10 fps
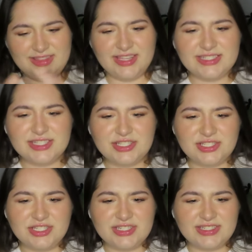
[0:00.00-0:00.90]
This is
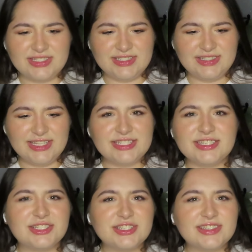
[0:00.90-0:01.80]
just
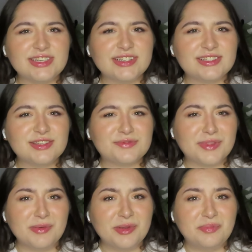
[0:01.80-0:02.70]
an excuse for
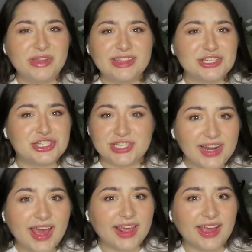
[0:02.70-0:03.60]
them to beat the shit
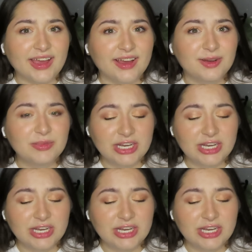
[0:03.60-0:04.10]
out of him.